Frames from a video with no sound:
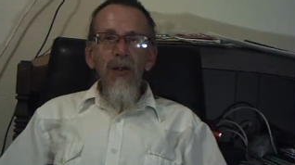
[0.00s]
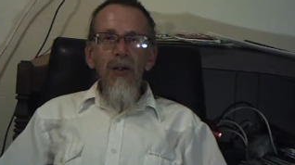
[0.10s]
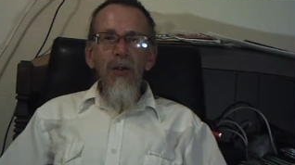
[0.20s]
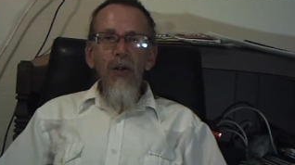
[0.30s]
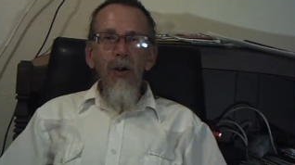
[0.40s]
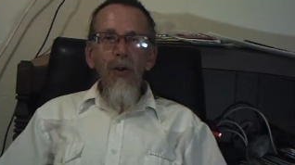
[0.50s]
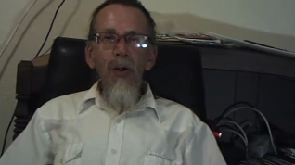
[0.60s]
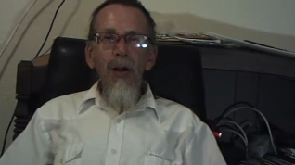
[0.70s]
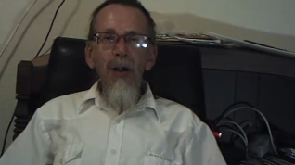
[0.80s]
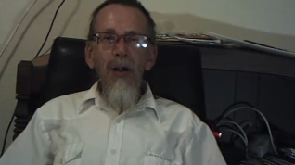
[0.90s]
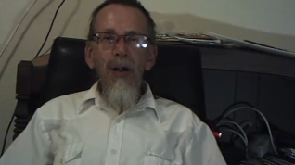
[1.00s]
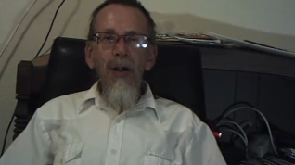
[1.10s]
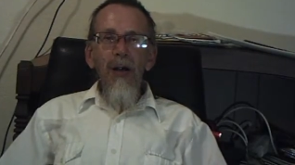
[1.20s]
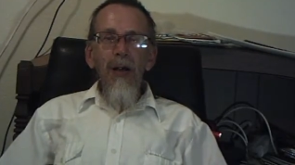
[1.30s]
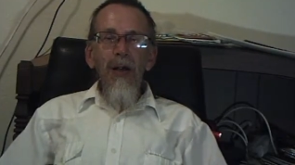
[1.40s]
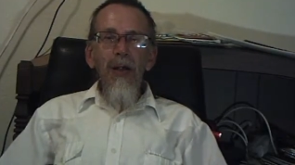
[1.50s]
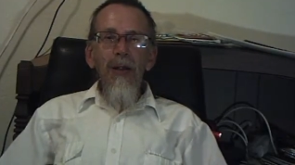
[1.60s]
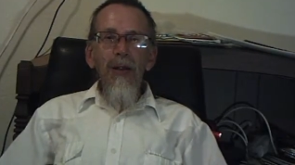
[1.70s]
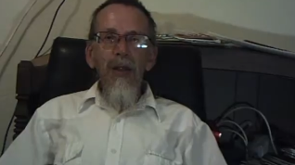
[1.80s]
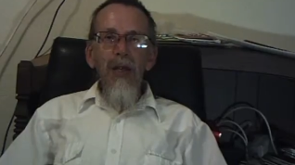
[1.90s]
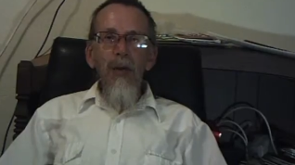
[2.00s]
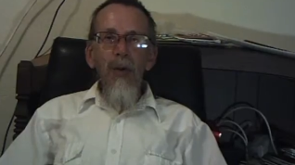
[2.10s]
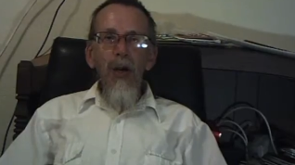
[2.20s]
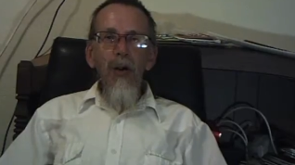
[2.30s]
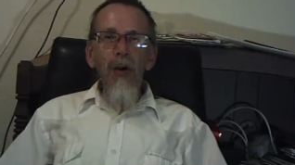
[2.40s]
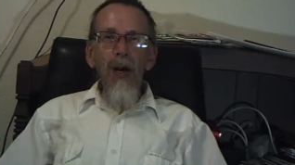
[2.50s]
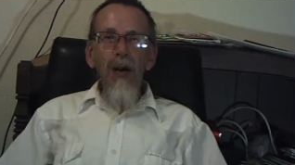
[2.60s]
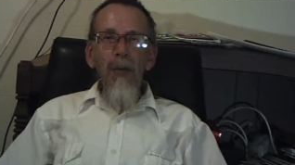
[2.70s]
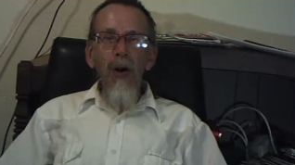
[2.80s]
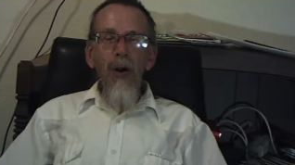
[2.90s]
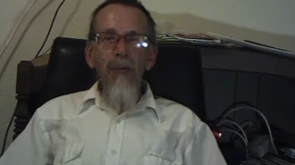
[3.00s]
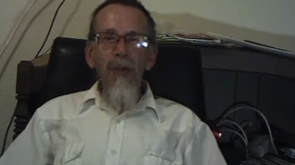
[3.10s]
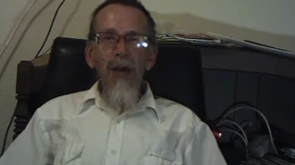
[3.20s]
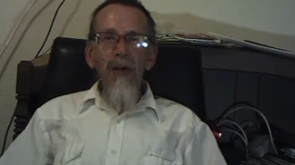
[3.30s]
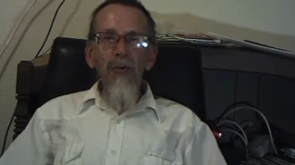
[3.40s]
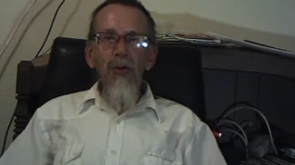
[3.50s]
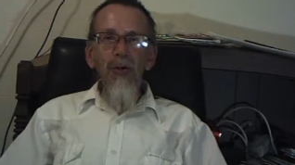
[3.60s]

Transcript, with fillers: So there we go. I'm off now to